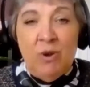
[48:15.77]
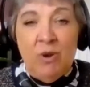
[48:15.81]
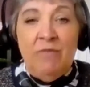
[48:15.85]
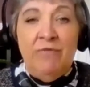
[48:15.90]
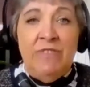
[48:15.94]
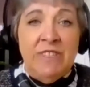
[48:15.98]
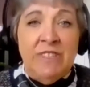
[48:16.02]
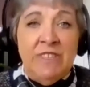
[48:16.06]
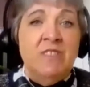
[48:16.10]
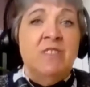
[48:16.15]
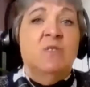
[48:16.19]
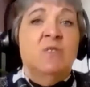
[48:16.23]
And
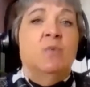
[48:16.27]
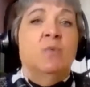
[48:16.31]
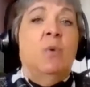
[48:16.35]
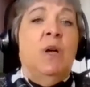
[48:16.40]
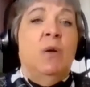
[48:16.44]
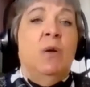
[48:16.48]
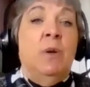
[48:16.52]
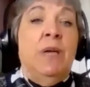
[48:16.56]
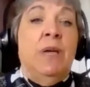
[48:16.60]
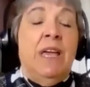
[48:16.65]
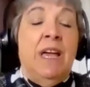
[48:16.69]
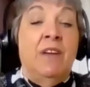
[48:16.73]
this is
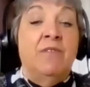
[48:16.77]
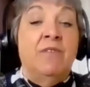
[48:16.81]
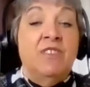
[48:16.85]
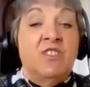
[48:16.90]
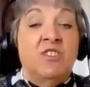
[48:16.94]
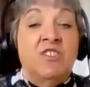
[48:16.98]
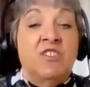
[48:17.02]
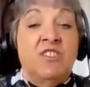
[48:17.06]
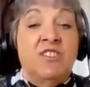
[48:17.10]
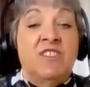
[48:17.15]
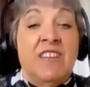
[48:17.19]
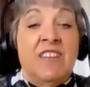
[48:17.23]
why we have a
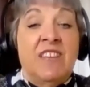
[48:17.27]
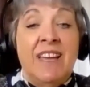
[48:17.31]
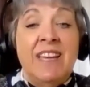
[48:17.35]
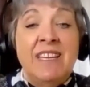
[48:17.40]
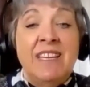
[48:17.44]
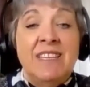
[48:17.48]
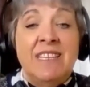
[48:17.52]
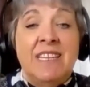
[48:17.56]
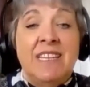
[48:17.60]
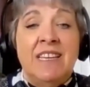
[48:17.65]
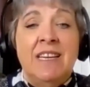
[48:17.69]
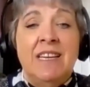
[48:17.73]

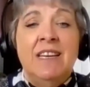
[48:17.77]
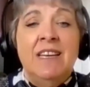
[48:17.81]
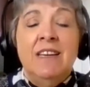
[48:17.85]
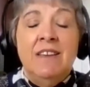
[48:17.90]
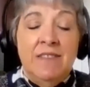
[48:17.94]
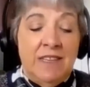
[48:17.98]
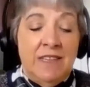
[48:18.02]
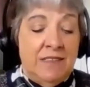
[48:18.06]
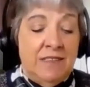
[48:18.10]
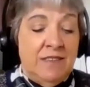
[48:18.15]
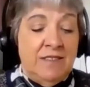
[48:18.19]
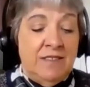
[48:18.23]
society
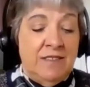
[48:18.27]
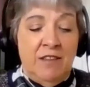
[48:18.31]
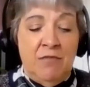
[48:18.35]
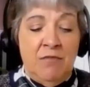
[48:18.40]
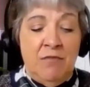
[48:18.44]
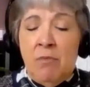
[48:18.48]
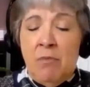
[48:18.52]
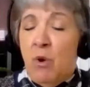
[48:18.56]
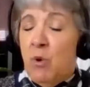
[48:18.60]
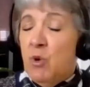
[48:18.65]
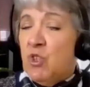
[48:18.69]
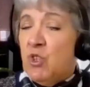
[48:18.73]
that is
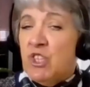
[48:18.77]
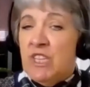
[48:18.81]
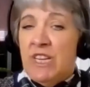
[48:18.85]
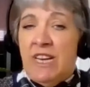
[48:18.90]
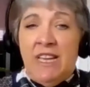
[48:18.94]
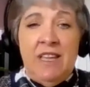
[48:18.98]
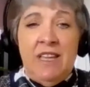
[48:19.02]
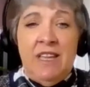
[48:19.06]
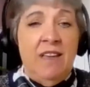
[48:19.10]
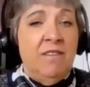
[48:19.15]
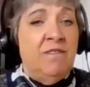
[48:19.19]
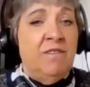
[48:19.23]

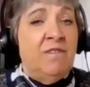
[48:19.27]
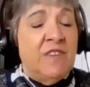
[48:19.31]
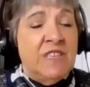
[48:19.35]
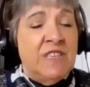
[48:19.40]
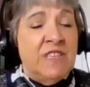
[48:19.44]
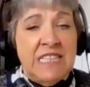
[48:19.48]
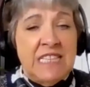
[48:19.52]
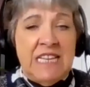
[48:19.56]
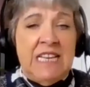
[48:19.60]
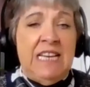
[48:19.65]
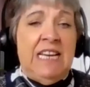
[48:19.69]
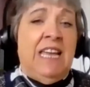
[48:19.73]
emotionally,
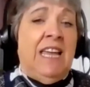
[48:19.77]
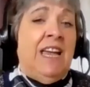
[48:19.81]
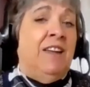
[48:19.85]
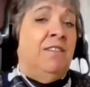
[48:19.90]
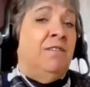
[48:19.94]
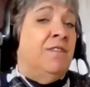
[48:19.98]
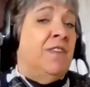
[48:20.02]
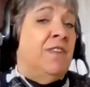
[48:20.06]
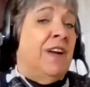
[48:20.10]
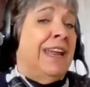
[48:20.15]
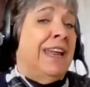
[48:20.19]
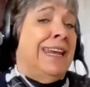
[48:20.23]
physically,
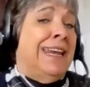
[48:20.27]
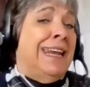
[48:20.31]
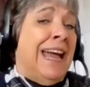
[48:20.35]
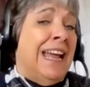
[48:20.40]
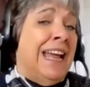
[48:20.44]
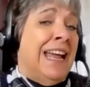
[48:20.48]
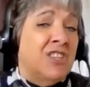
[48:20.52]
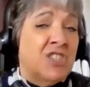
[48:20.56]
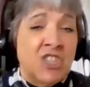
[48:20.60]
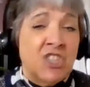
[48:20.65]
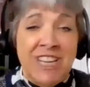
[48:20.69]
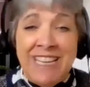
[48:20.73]
and
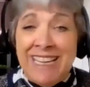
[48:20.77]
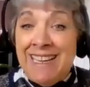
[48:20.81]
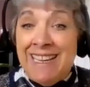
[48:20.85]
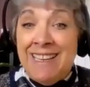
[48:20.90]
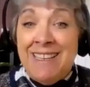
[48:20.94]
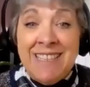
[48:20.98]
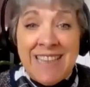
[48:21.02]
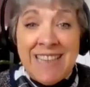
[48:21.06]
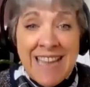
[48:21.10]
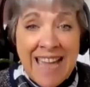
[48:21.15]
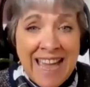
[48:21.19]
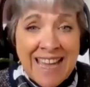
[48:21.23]
financially
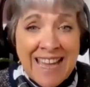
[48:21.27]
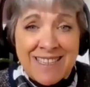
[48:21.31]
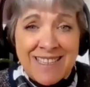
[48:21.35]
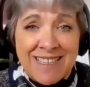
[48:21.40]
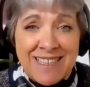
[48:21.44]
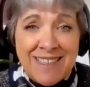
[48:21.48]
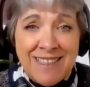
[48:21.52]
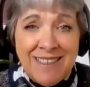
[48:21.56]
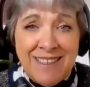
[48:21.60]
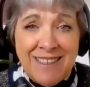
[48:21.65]
in debt.